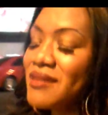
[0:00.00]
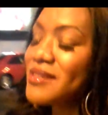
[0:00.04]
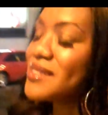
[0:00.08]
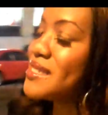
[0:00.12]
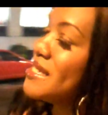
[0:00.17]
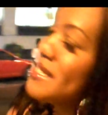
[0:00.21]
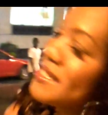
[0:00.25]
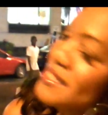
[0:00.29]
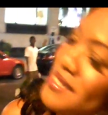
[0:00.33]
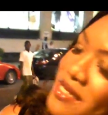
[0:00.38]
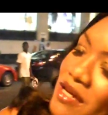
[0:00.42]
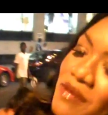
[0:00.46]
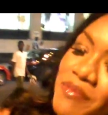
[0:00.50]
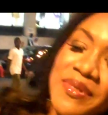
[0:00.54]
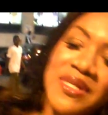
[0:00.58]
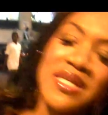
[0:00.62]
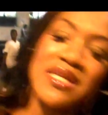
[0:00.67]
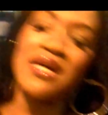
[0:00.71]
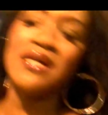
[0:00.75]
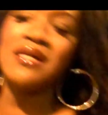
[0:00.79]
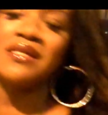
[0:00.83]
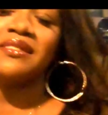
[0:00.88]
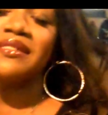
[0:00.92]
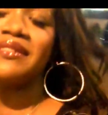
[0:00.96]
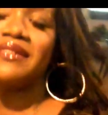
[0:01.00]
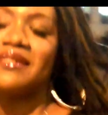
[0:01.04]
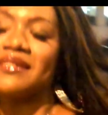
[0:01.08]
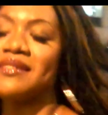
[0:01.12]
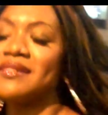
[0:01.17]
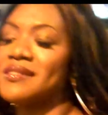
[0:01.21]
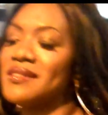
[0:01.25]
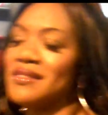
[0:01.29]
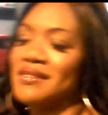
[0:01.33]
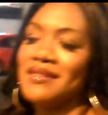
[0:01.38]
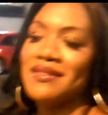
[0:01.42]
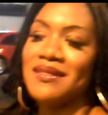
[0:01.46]
think so,
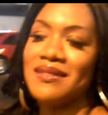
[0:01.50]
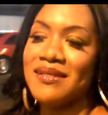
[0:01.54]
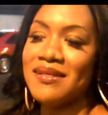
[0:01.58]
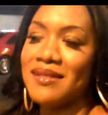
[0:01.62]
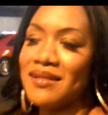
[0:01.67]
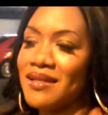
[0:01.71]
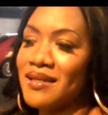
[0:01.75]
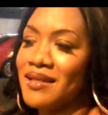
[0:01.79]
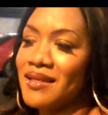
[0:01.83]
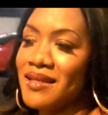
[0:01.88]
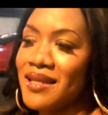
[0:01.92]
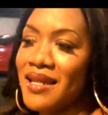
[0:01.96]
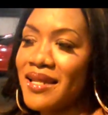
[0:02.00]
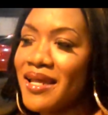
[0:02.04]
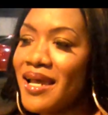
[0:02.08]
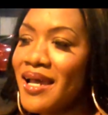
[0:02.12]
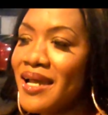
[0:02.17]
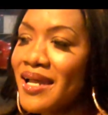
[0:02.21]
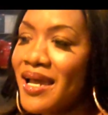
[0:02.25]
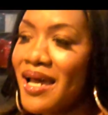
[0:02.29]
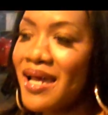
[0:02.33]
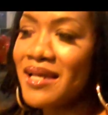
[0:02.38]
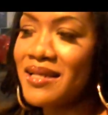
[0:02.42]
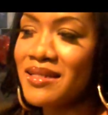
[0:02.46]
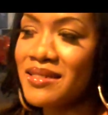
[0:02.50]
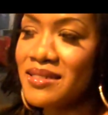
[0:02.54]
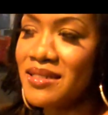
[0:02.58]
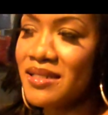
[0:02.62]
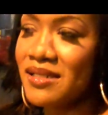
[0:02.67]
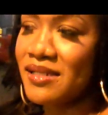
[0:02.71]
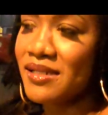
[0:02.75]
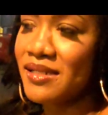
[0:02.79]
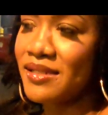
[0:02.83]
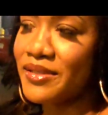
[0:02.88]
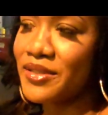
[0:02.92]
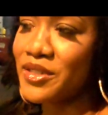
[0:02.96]
because like I got
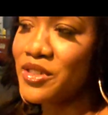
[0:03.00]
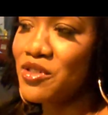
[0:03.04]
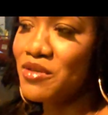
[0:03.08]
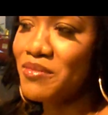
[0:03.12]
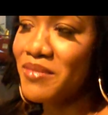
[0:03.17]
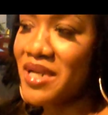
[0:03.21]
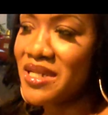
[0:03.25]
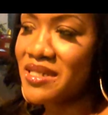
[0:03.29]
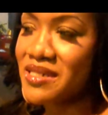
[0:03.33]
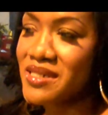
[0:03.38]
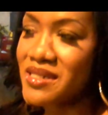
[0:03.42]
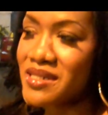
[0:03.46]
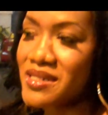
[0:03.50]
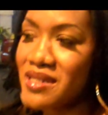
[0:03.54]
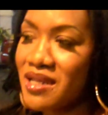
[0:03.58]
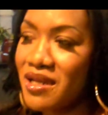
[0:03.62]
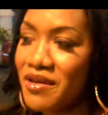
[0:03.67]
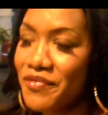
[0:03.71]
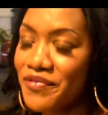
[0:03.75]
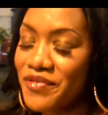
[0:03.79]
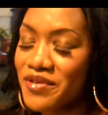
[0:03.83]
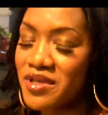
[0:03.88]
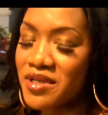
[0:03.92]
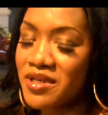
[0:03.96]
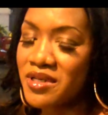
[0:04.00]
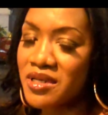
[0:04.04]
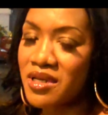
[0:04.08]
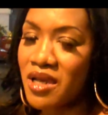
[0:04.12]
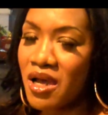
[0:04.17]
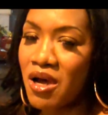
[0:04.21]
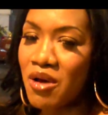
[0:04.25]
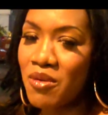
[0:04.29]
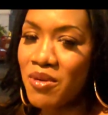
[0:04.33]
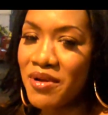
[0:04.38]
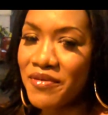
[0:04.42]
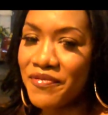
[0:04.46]
too much stuff
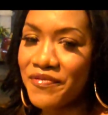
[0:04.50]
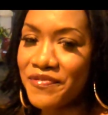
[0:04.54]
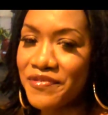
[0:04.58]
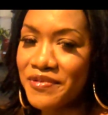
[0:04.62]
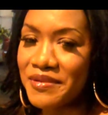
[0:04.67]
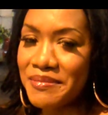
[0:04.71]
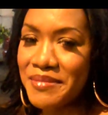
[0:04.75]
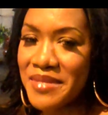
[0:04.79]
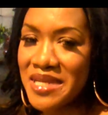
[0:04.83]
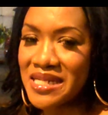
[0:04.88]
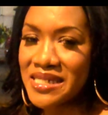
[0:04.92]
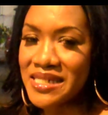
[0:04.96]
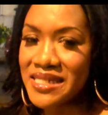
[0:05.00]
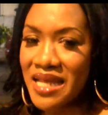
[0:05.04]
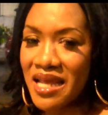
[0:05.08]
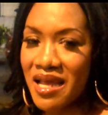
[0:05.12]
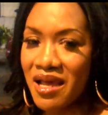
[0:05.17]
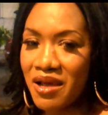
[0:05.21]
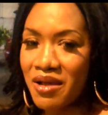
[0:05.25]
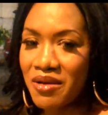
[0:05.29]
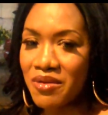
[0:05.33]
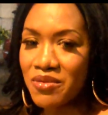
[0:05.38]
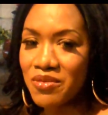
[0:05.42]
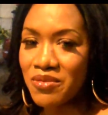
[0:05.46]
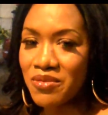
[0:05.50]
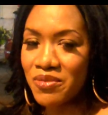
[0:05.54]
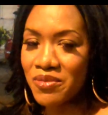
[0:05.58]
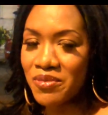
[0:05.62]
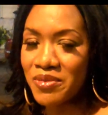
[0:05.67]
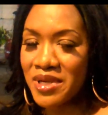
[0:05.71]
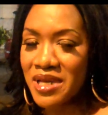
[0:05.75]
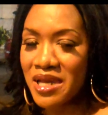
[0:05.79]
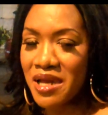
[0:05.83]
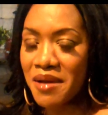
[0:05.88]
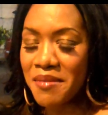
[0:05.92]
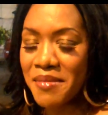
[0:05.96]
going for me down
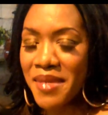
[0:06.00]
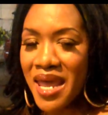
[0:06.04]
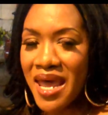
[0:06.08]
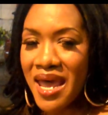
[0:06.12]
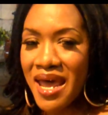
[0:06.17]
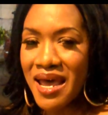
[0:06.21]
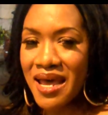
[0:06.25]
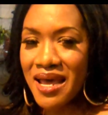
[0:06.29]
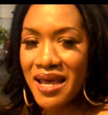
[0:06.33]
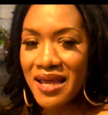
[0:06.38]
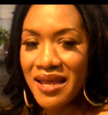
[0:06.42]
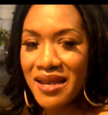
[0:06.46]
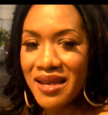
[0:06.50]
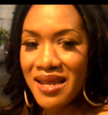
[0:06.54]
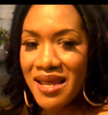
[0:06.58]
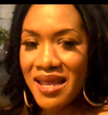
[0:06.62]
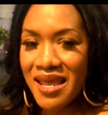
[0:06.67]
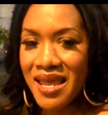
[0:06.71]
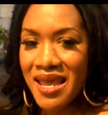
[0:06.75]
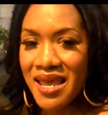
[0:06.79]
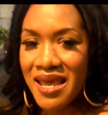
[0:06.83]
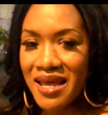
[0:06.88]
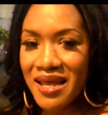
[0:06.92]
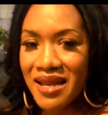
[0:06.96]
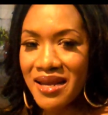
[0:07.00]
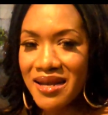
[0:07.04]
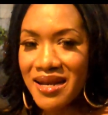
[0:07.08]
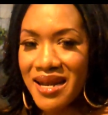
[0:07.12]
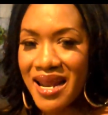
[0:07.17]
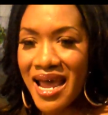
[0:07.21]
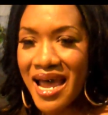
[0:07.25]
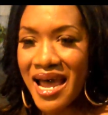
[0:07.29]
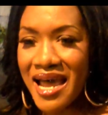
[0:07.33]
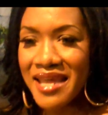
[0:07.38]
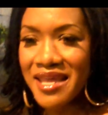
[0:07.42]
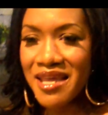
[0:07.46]
where I'm at, and
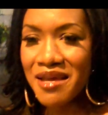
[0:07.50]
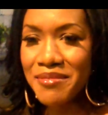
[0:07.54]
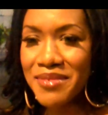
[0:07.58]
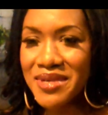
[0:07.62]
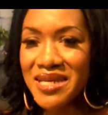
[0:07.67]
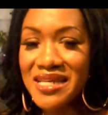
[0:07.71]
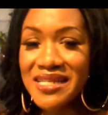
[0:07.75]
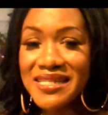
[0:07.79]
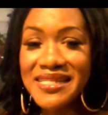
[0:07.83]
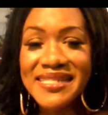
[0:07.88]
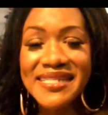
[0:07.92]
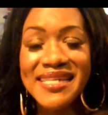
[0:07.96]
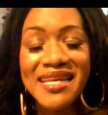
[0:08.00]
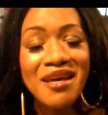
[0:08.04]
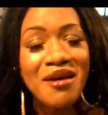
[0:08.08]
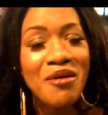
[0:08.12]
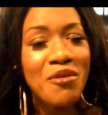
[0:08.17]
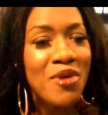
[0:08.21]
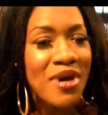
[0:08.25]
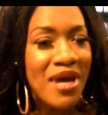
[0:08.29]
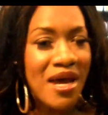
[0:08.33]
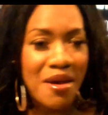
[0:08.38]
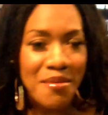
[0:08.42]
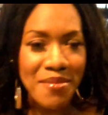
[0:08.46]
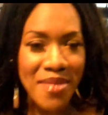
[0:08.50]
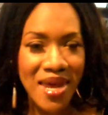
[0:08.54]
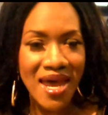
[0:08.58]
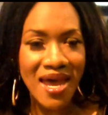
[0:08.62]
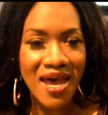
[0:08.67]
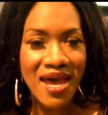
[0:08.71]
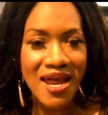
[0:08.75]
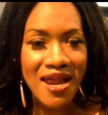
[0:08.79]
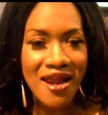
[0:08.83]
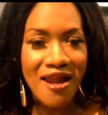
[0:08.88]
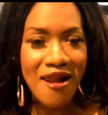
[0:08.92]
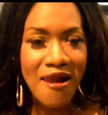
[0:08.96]
I am content where I'm
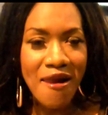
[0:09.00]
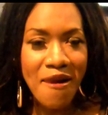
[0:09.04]
at.